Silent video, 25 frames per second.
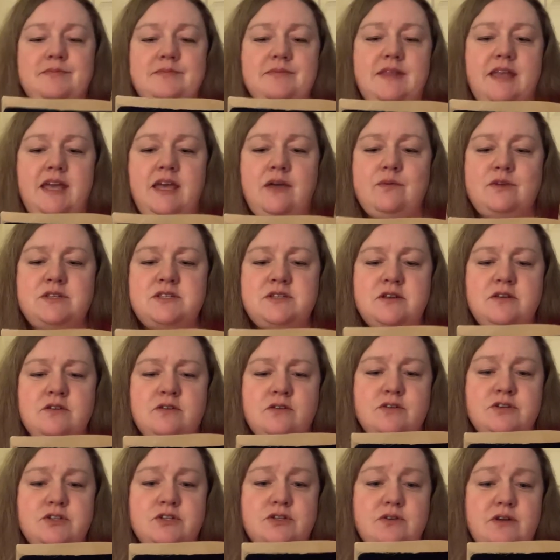It was a
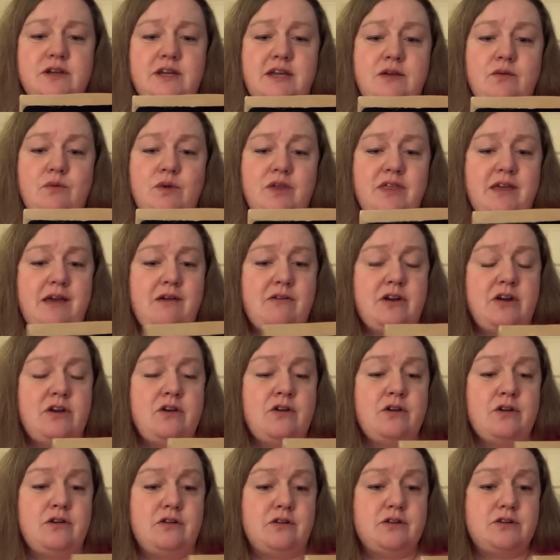nursery without a
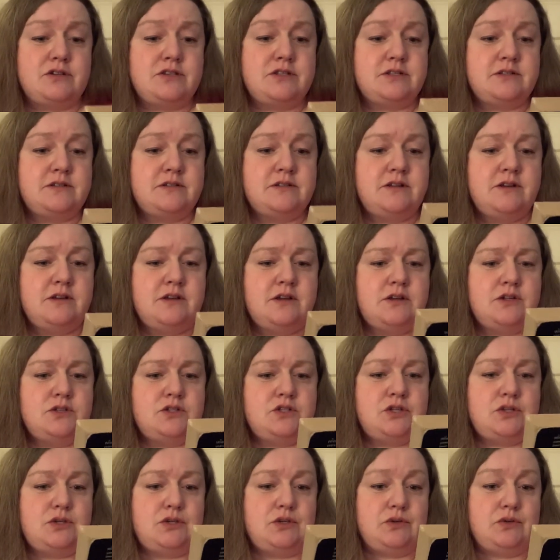nurse,
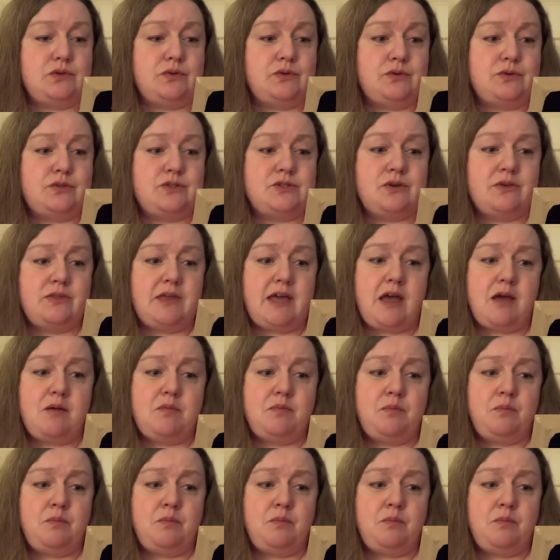too, so that